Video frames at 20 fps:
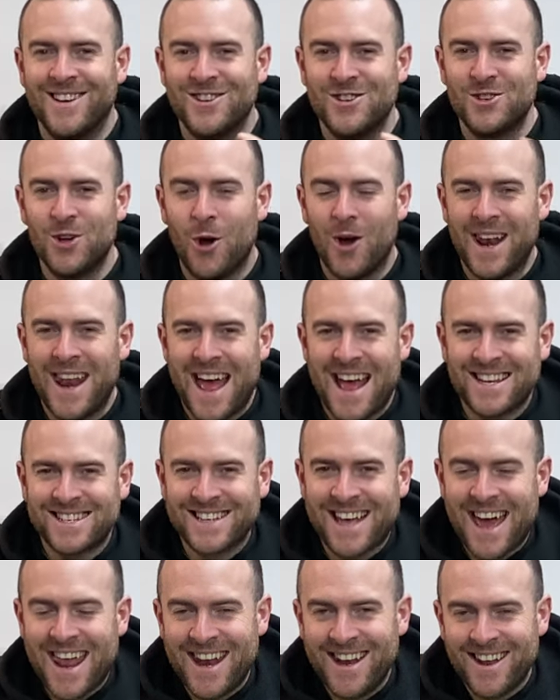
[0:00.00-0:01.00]
So let's
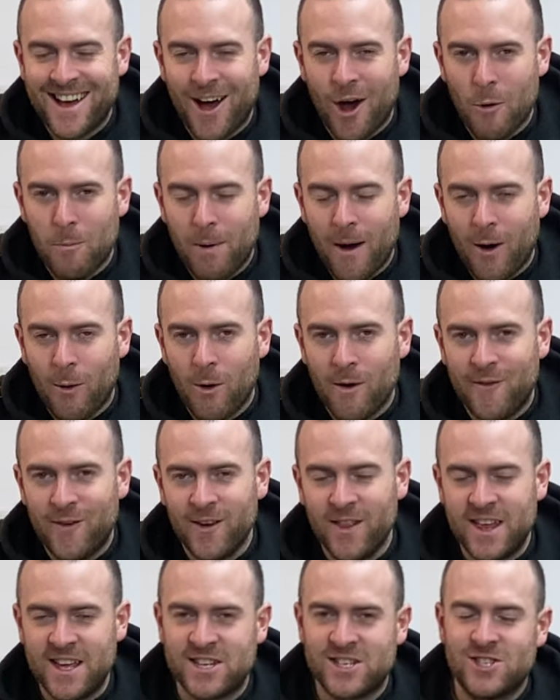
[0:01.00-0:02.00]
get into how powerful
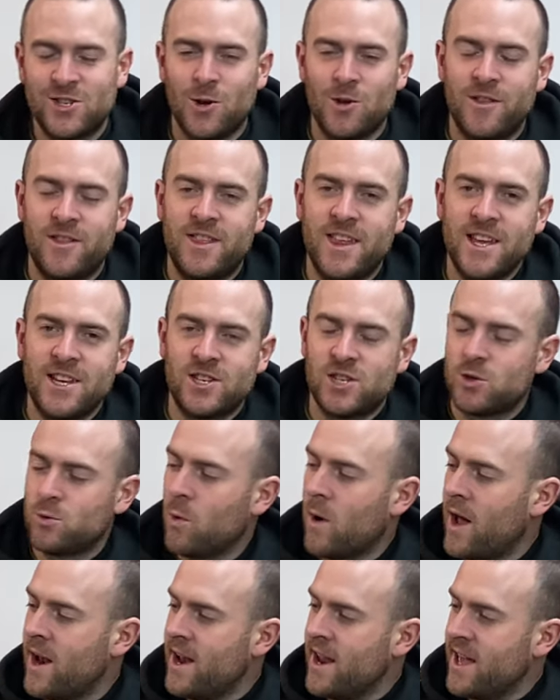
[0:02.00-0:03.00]
this. So this
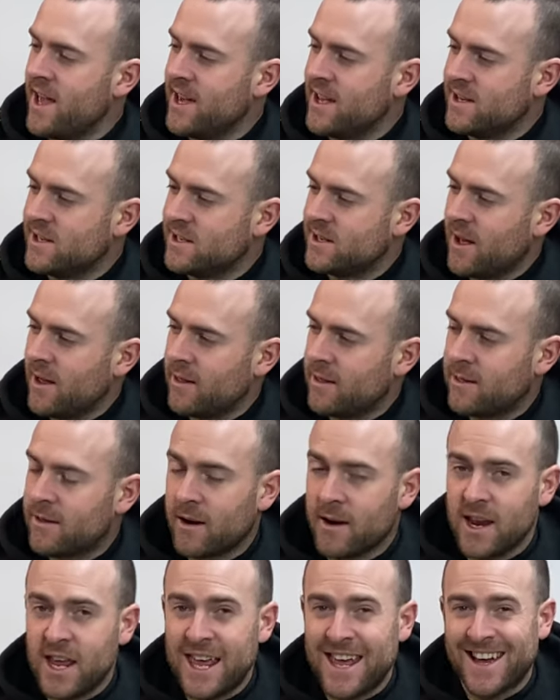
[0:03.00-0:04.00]
one is a
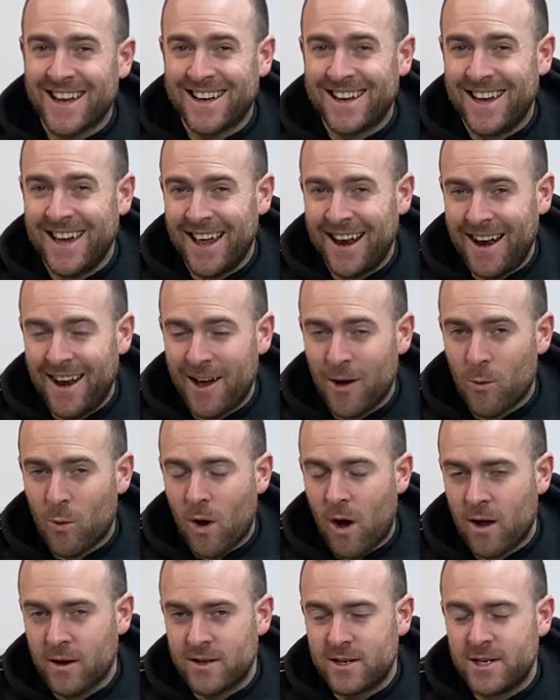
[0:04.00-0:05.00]
3
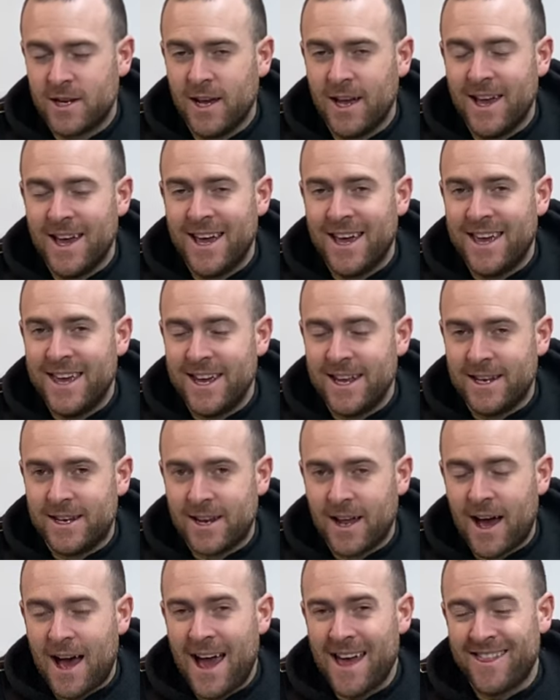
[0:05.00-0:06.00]
kilowatt
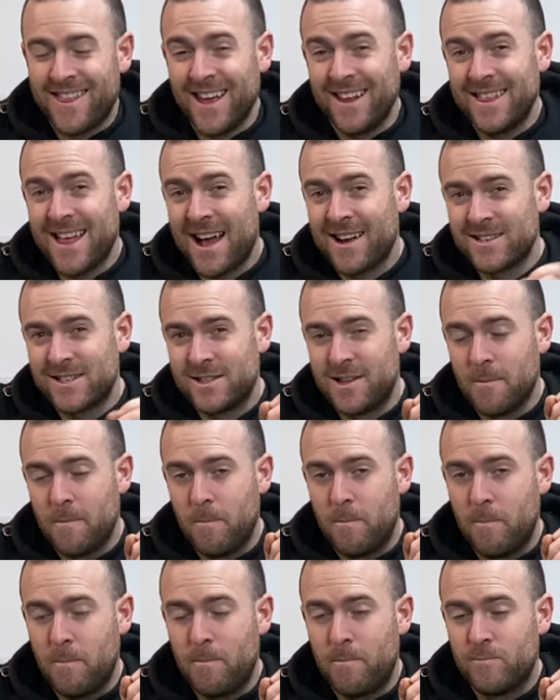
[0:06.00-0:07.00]
heater. I think that's
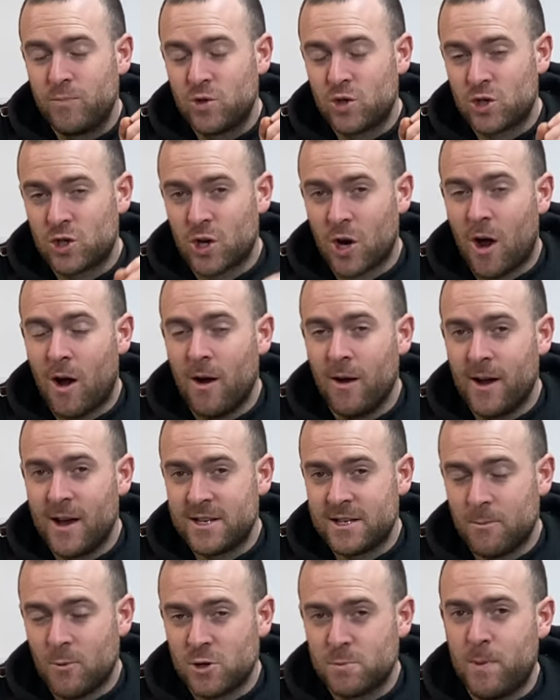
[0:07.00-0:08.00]
the
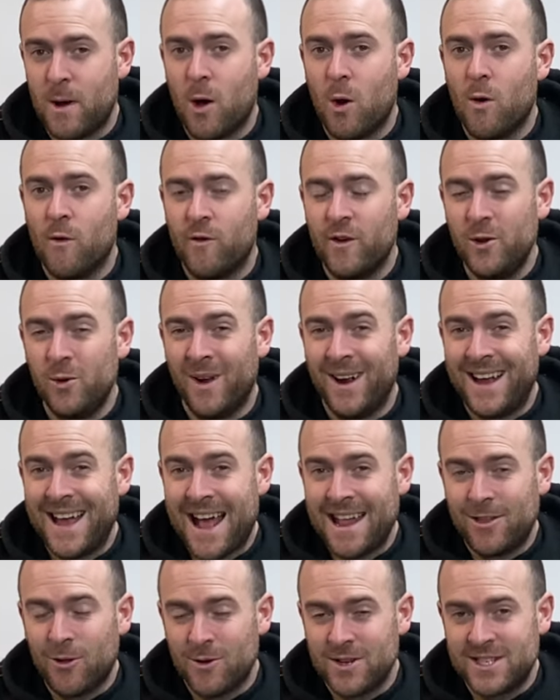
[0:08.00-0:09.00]
strongest and most powerful you can
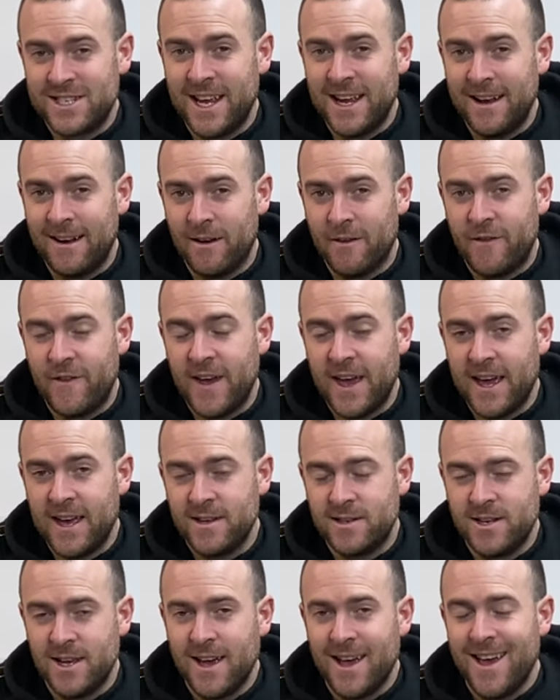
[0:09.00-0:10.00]
get on single
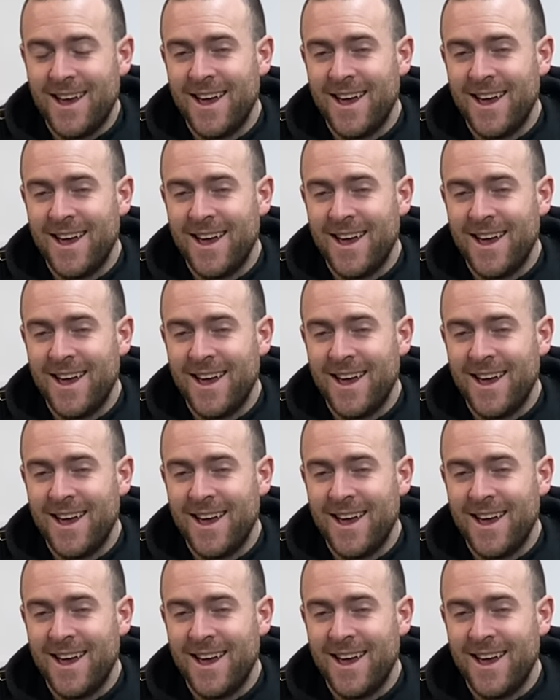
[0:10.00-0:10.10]
phase.